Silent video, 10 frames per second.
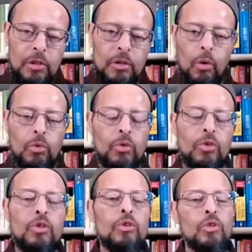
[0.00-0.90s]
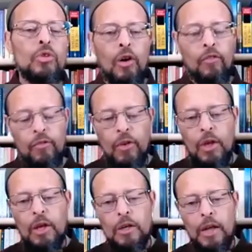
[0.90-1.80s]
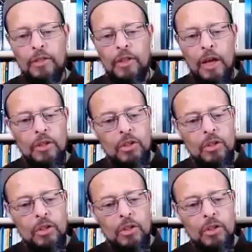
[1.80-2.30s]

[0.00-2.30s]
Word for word: Don't see yourself like that.